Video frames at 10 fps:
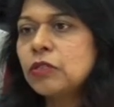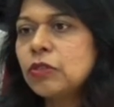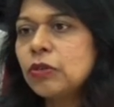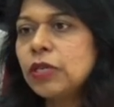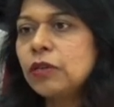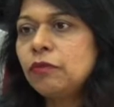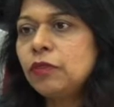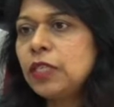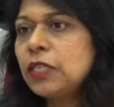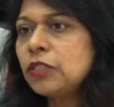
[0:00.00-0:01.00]
So if
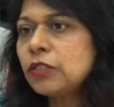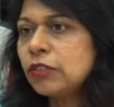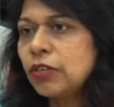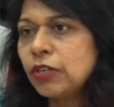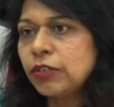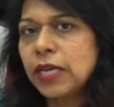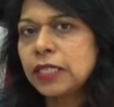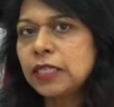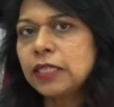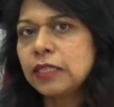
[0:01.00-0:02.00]
these three
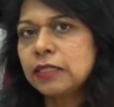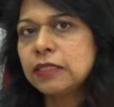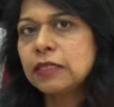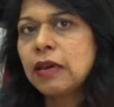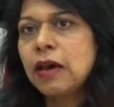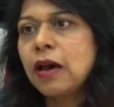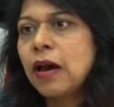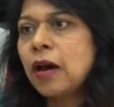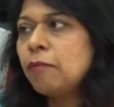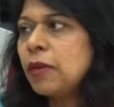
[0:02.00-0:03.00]
criterias
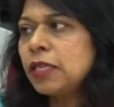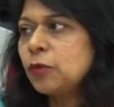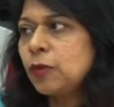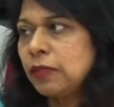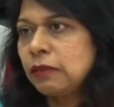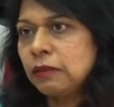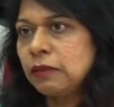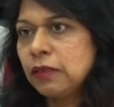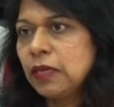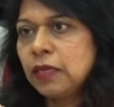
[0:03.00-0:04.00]
are met with
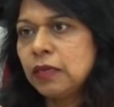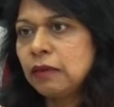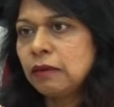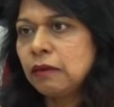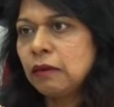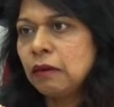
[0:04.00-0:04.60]
in a